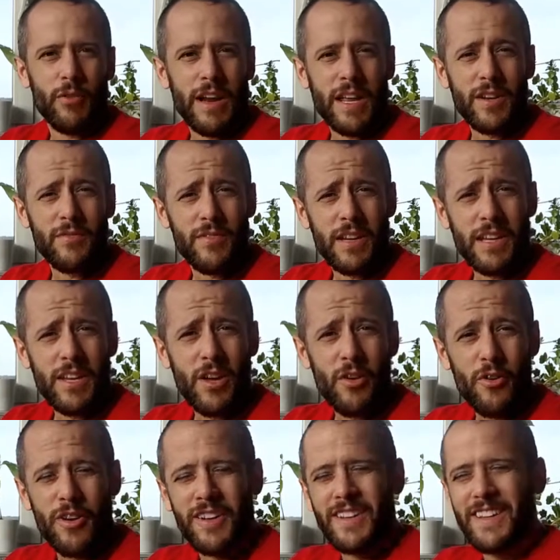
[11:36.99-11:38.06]
rant
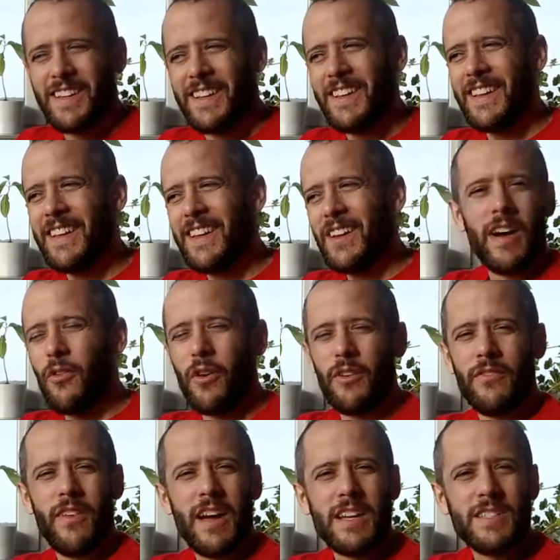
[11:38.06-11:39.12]
video or
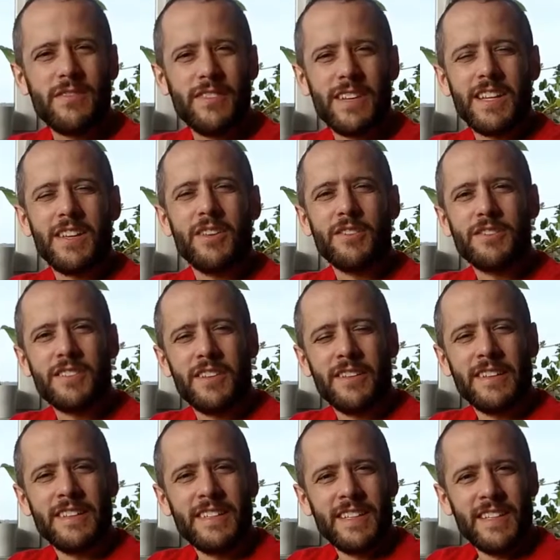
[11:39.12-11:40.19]
advice video. So